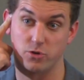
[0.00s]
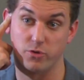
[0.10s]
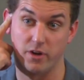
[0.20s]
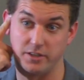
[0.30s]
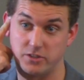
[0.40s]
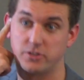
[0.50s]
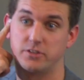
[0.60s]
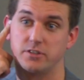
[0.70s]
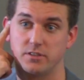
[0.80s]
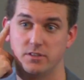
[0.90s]
to crunch
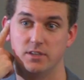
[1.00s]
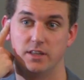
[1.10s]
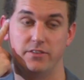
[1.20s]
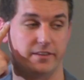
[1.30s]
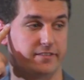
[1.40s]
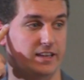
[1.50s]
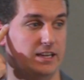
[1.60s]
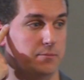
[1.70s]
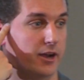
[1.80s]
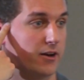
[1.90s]

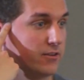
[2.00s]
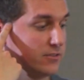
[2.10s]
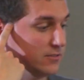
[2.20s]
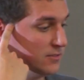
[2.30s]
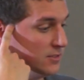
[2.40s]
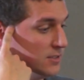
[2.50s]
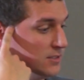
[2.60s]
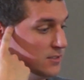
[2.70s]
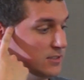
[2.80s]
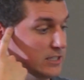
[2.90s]
this email
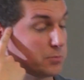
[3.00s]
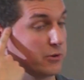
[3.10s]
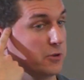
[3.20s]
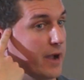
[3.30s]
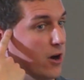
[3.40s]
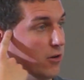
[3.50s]
is pretty